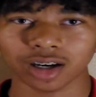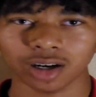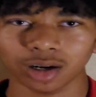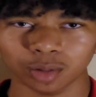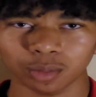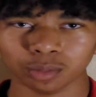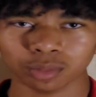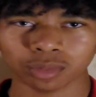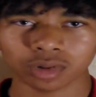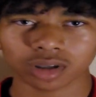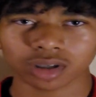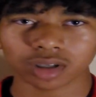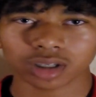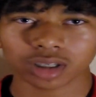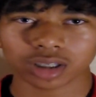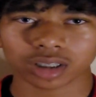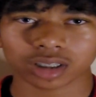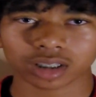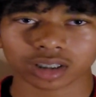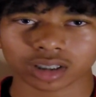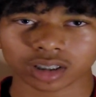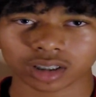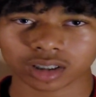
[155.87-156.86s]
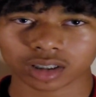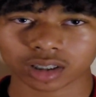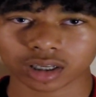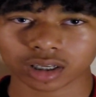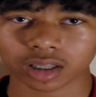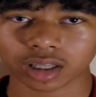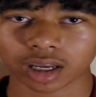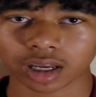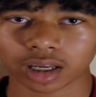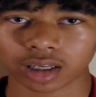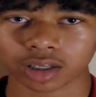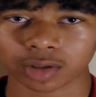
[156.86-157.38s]
um, he, he said
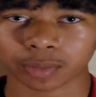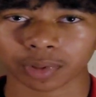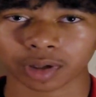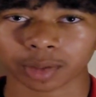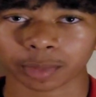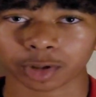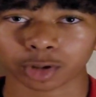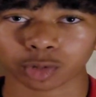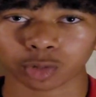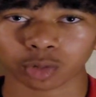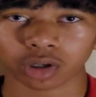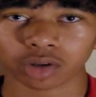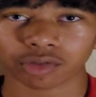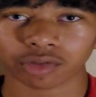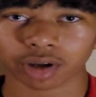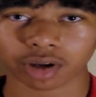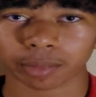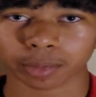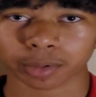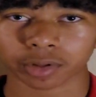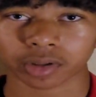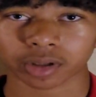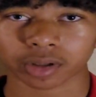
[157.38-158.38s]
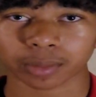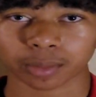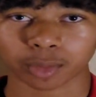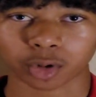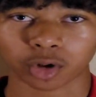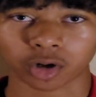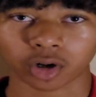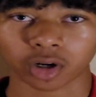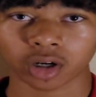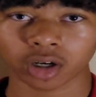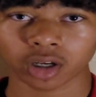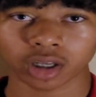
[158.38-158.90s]
that he'd pay me twenty five percent
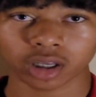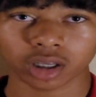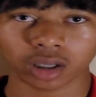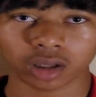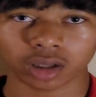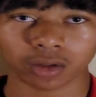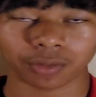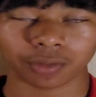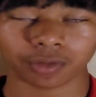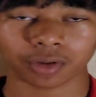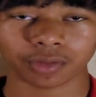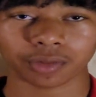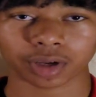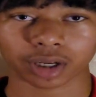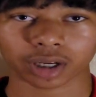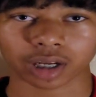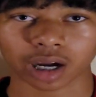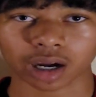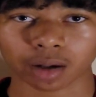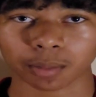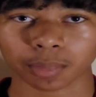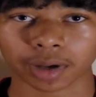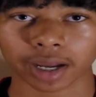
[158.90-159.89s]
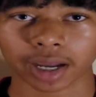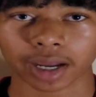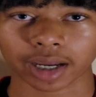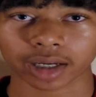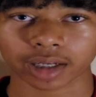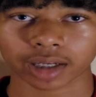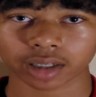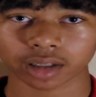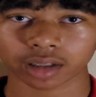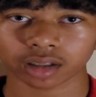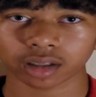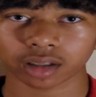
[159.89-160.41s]
more if if I got
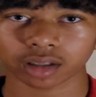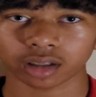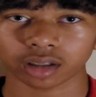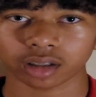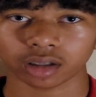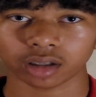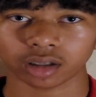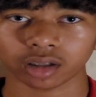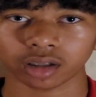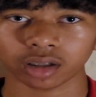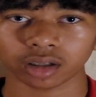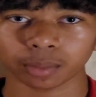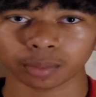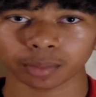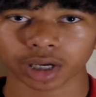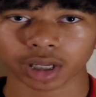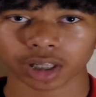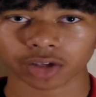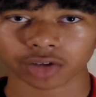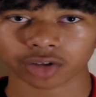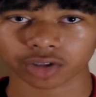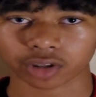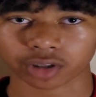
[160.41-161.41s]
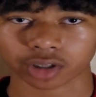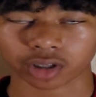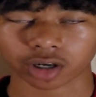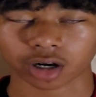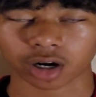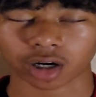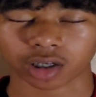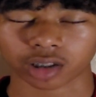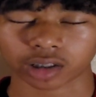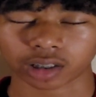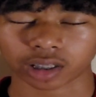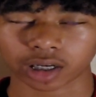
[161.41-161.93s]
back into managing the
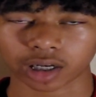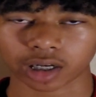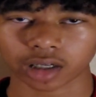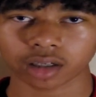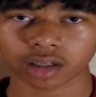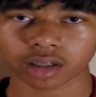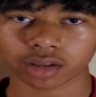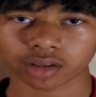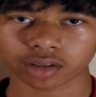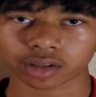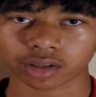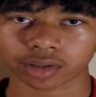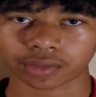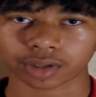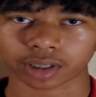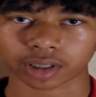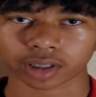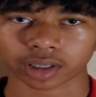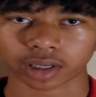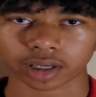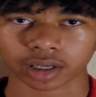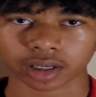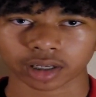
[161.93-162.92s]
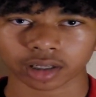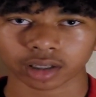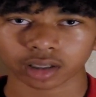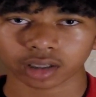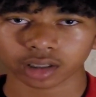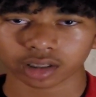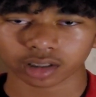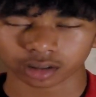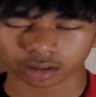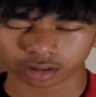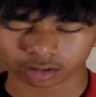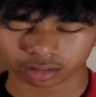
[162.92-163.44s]
card line and stuff like that.
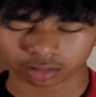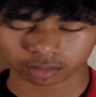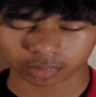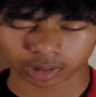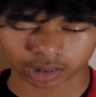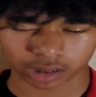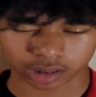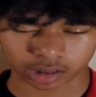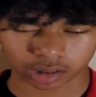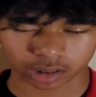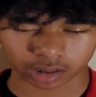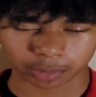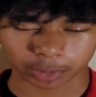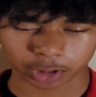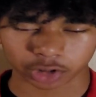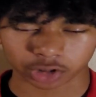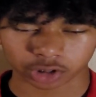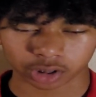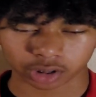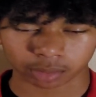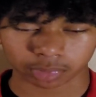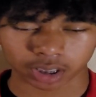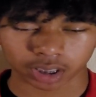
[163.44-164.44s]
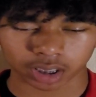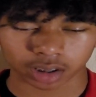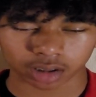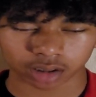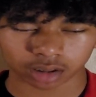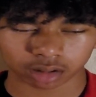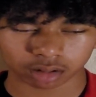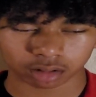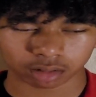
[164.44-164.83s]
So I guess I got my job back.